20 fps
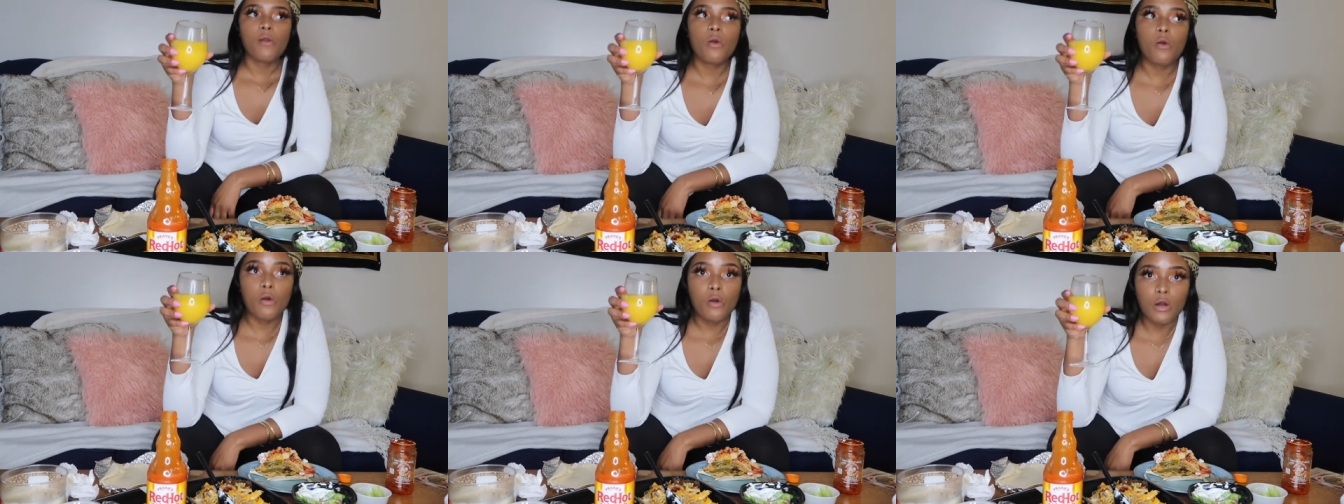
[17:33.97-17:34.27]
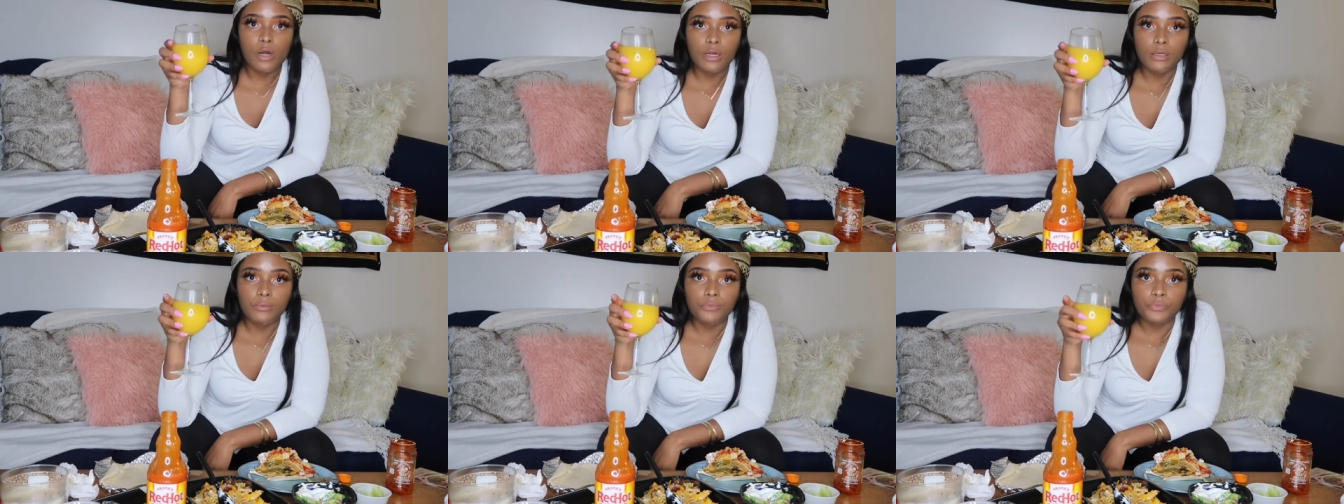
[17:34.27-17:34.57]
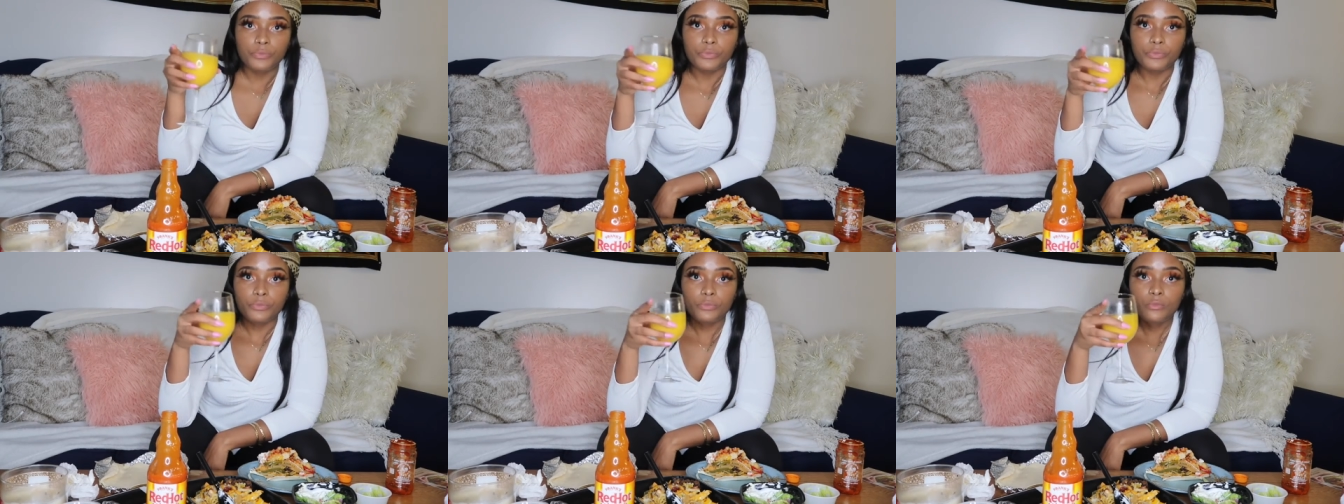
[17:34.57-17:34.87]

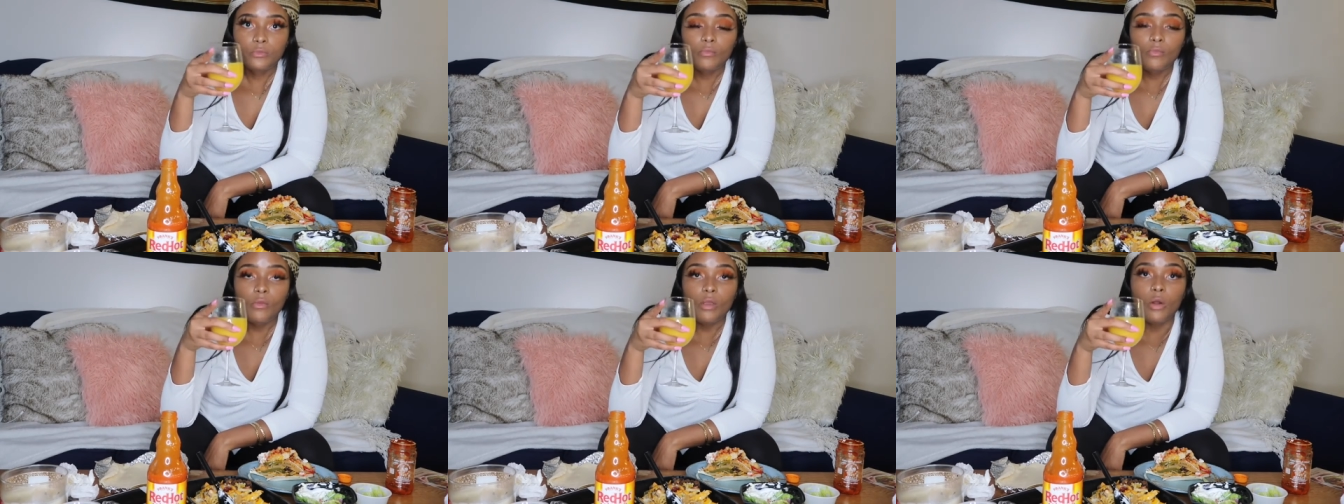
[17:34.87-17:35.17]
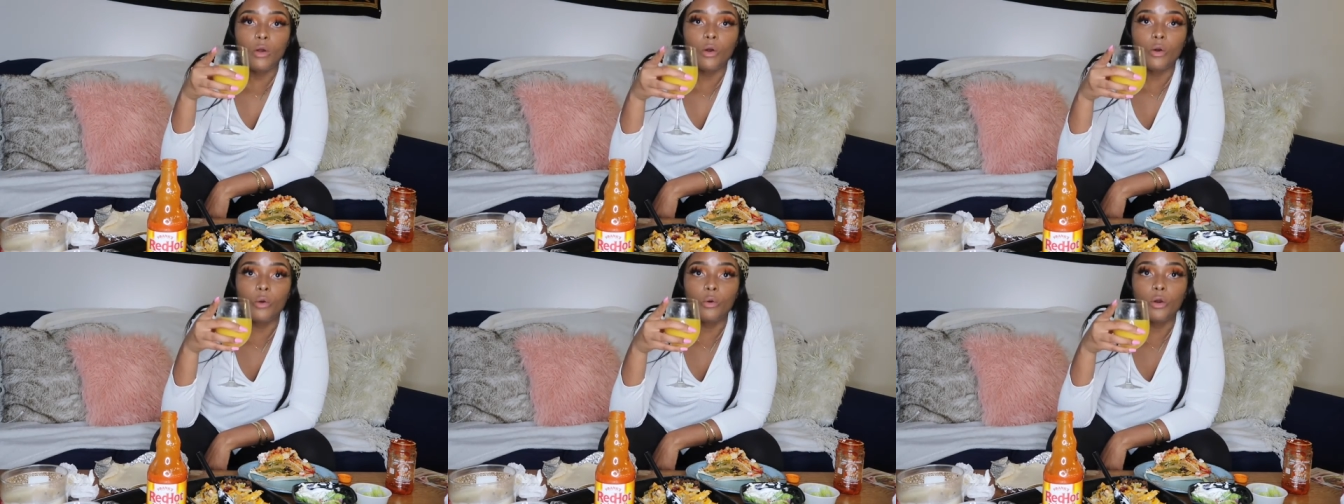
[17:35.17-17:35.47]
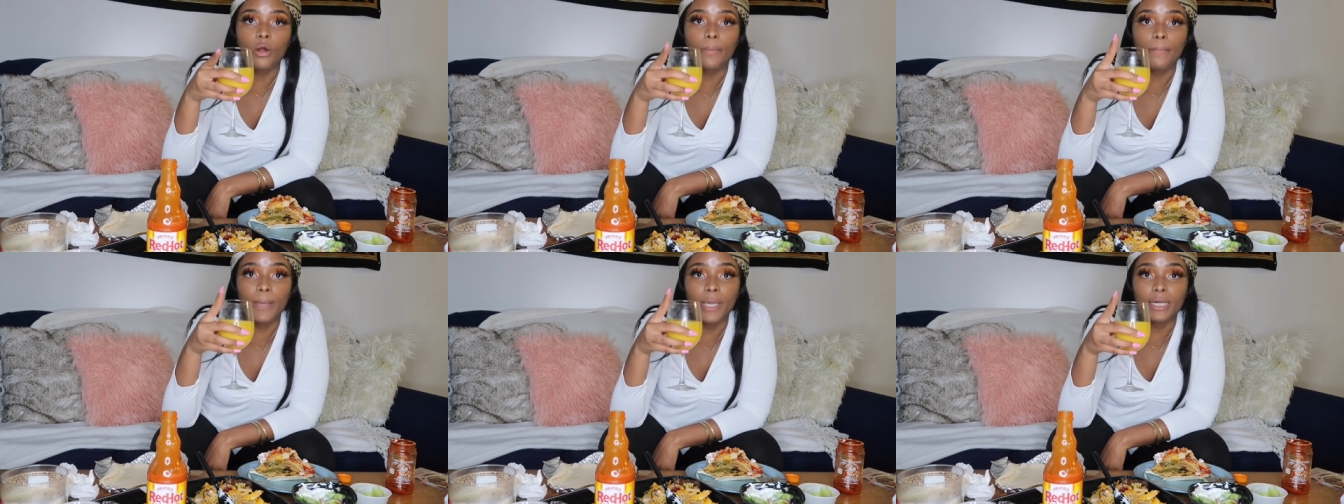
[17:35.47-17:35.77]
Or
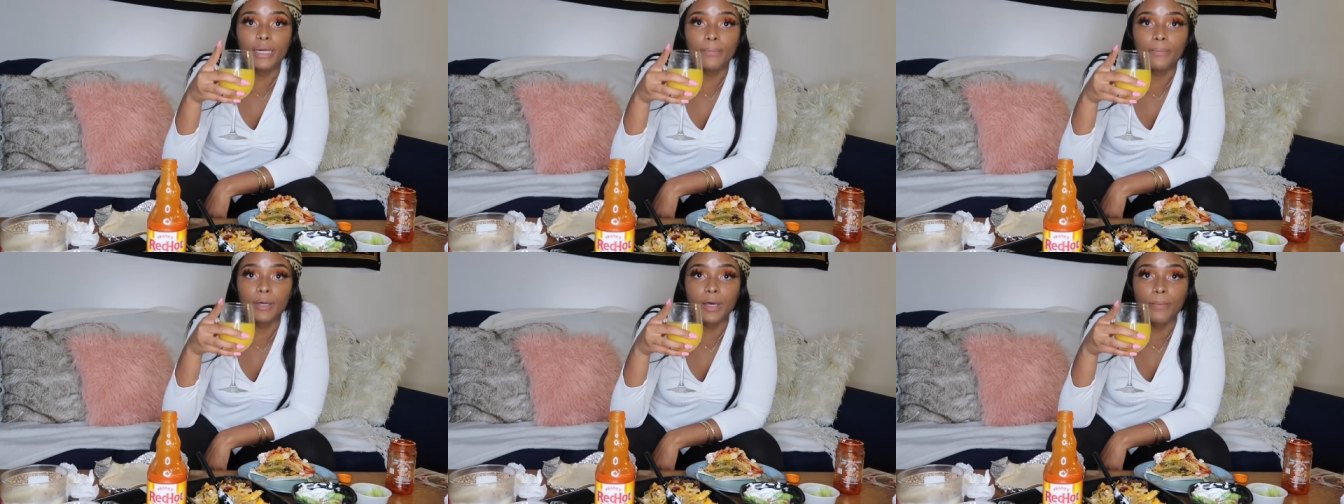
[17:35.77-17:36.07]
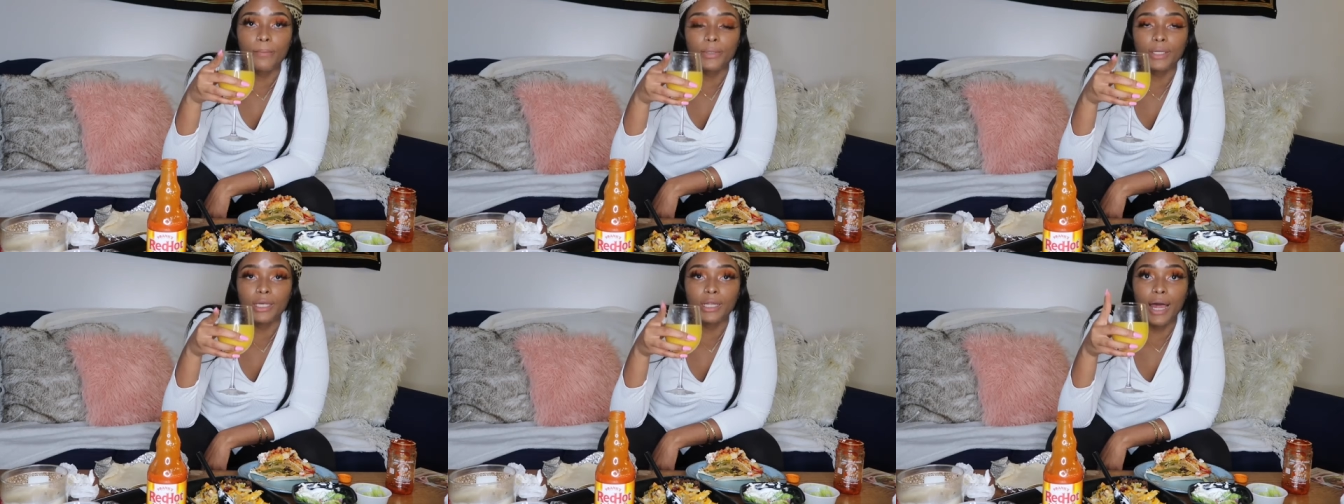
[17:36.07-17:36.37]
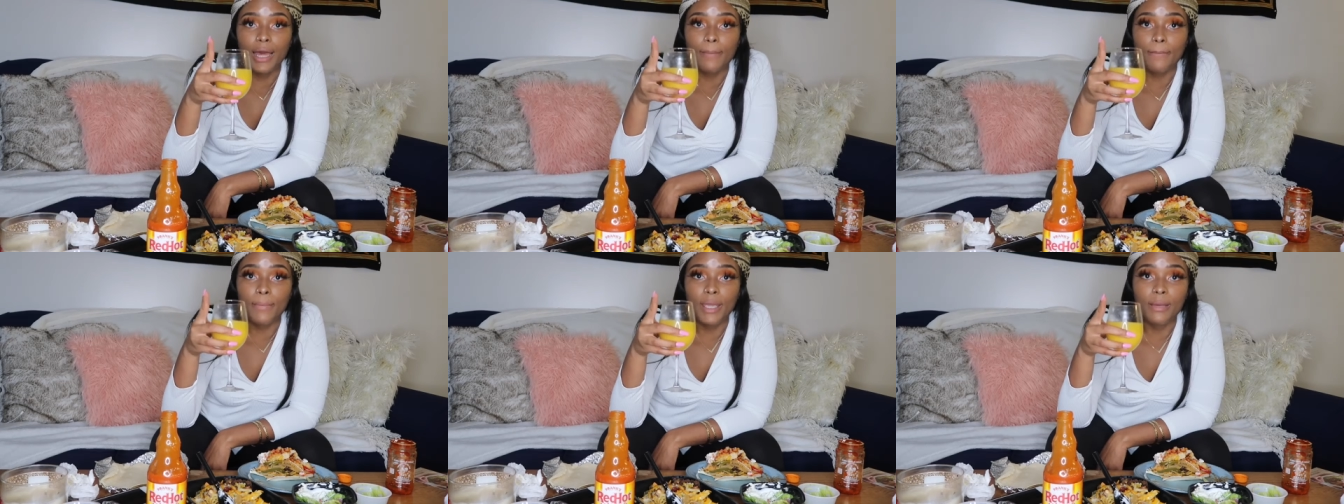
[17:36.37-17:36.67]
a makeup company
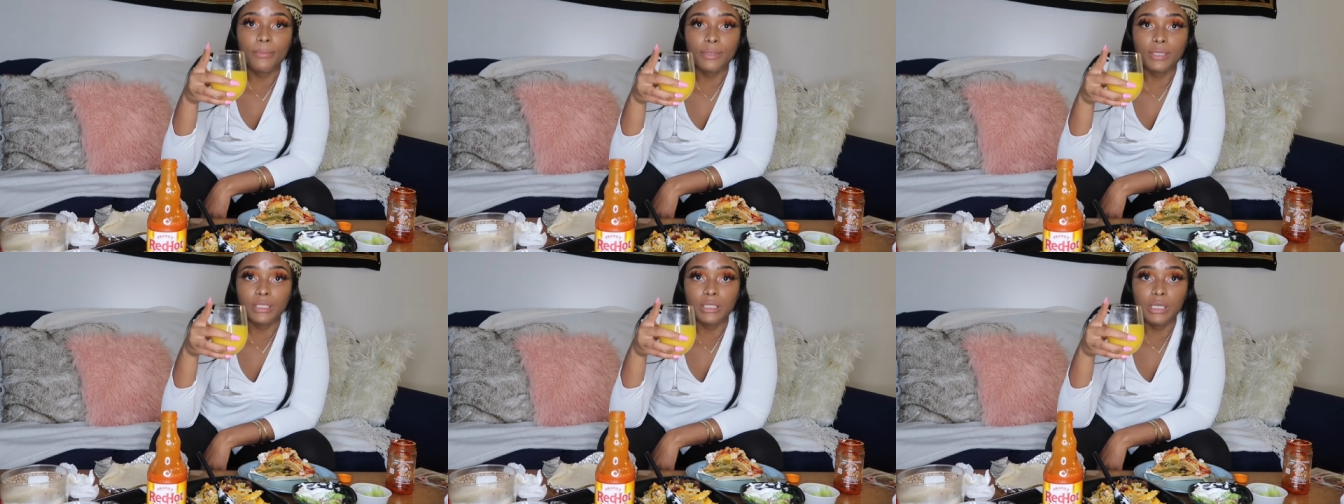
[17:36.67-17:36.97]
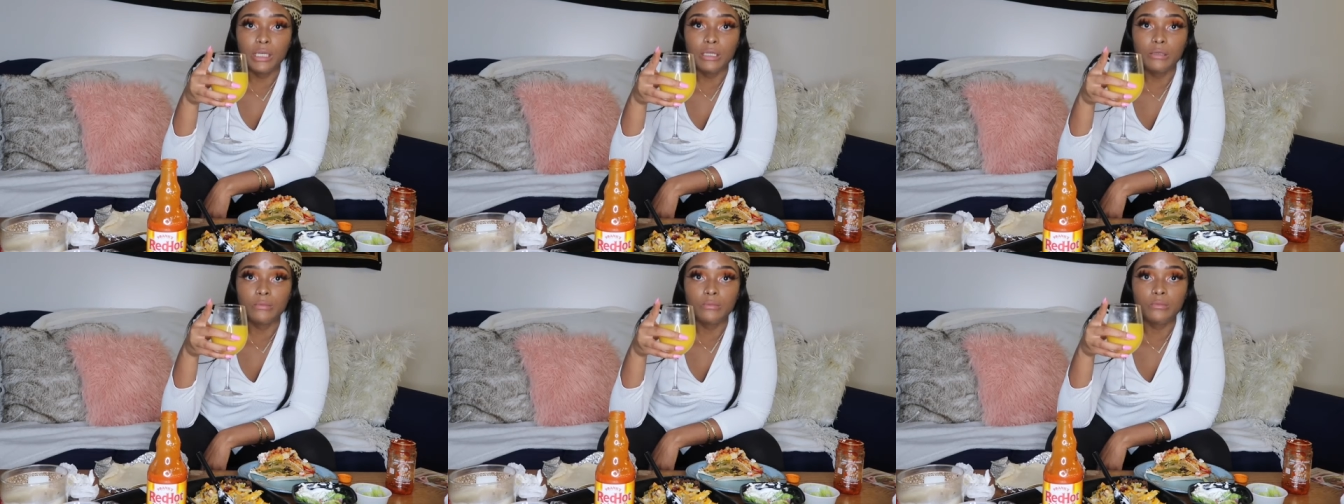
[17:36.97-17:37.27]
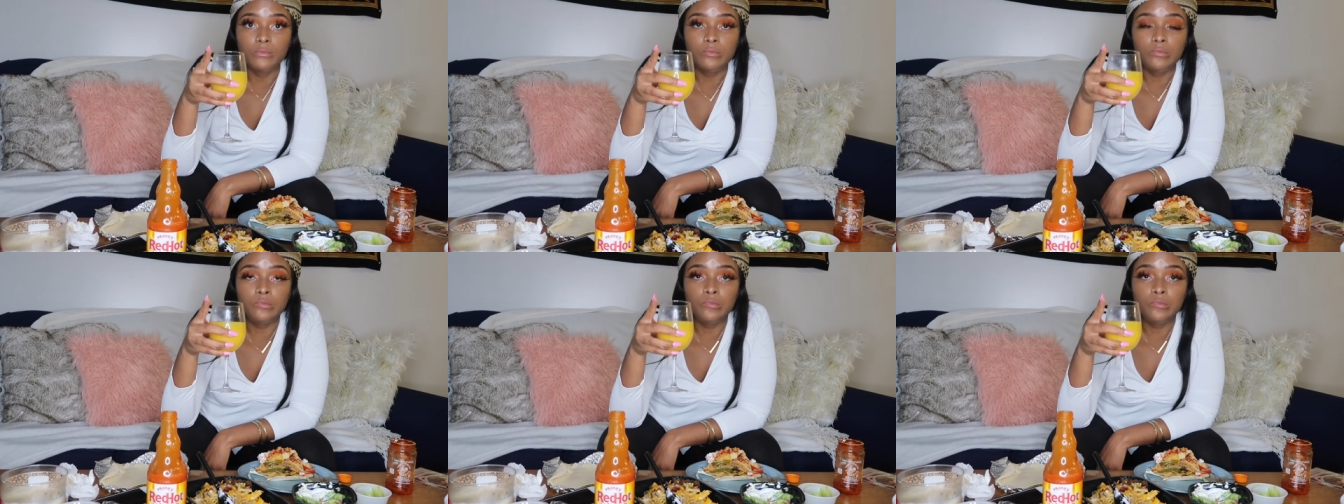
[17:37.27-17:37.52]
like Maybelline.